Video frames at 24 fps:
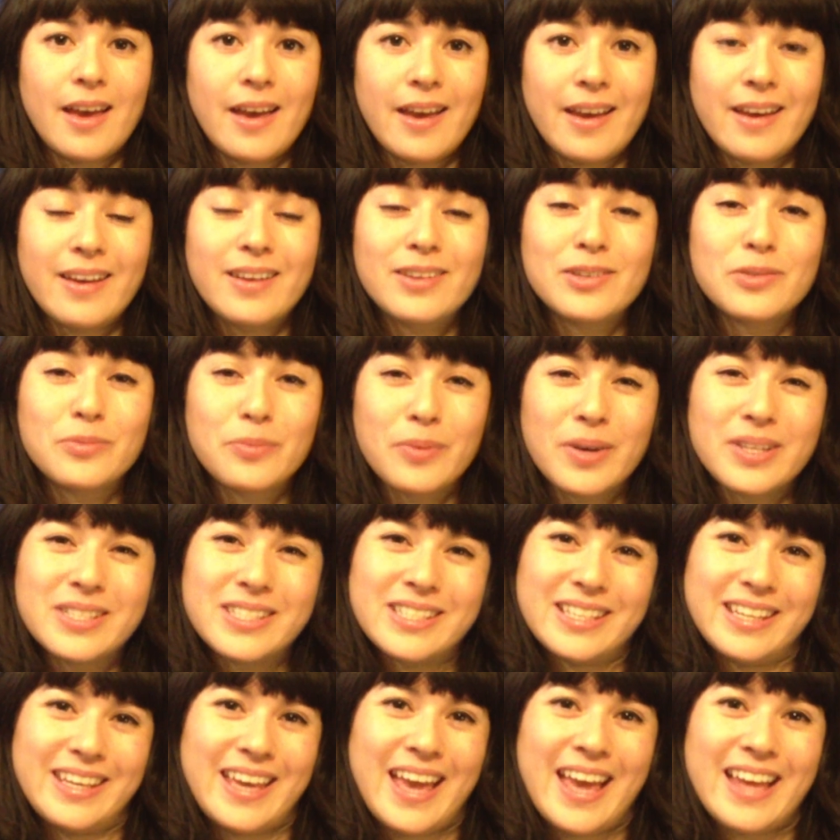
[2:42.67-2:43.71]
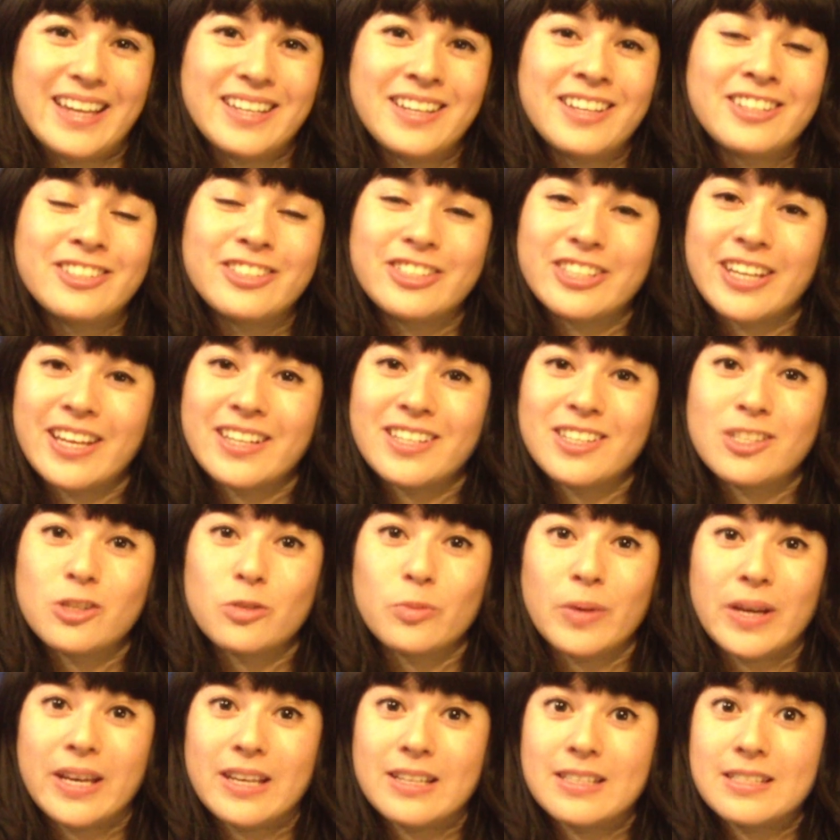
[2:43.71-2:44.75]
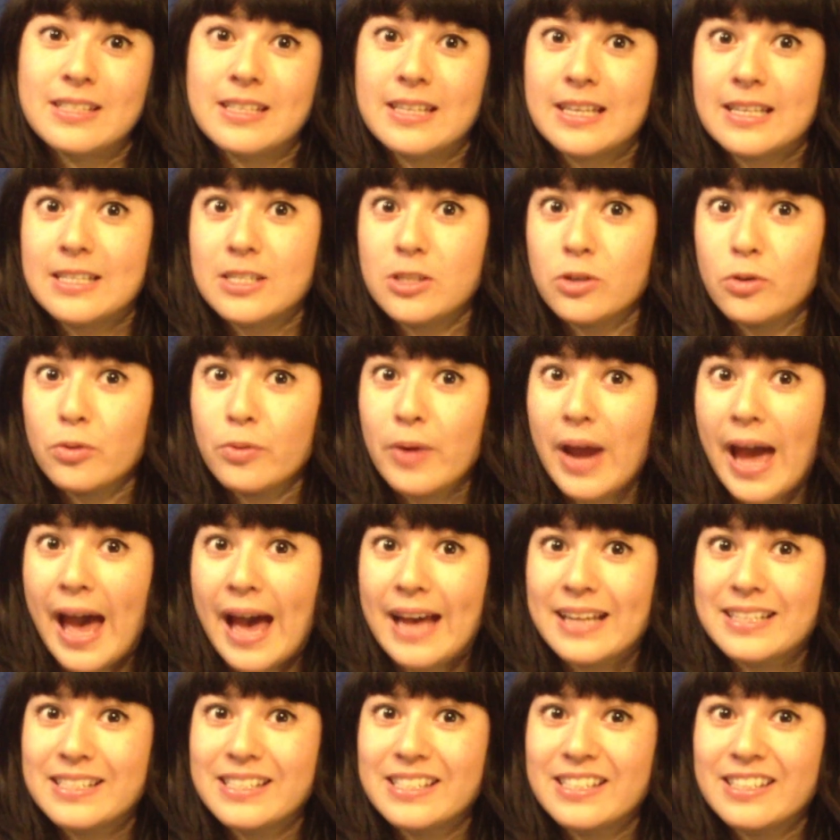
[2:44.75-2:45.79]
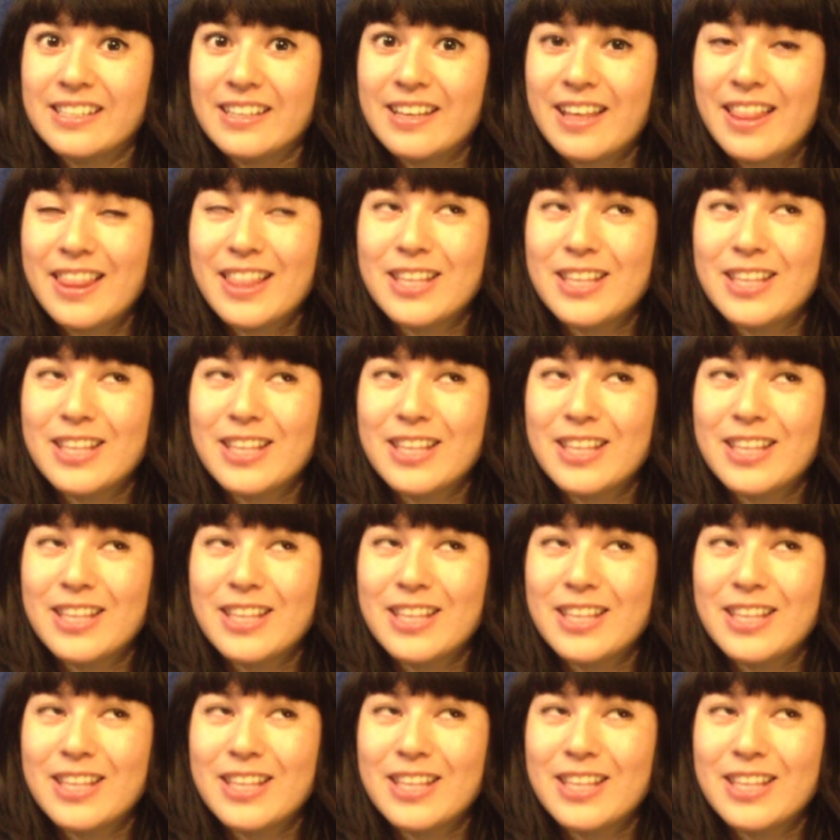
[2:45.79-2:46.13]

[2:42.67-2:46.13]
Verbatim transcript: And once again, Janice Rand gets harassed.